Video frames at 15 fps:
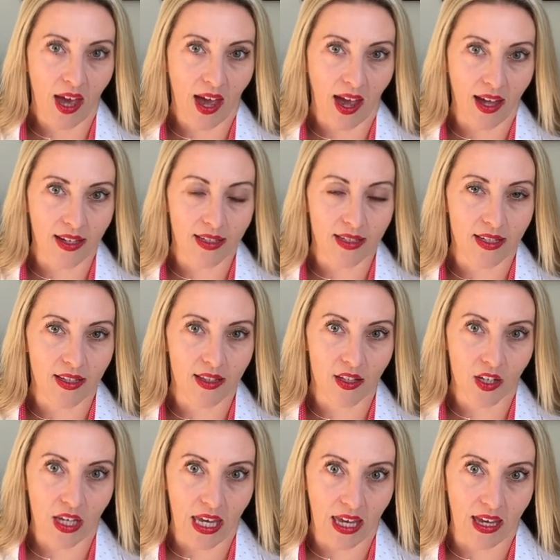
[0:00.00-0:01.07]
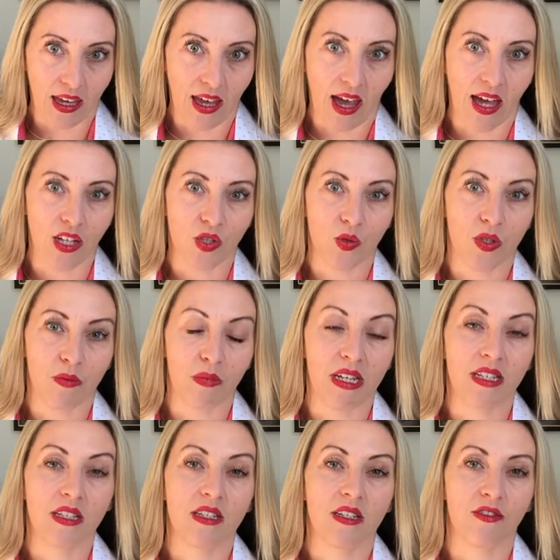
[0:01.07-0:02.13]
and the king had to
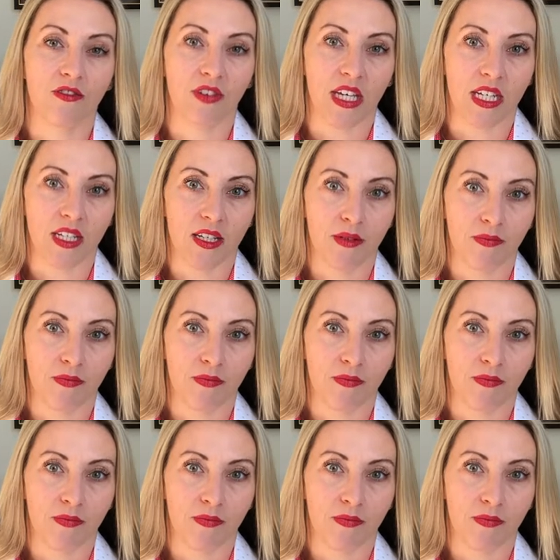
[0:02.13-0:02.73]
admit defeat.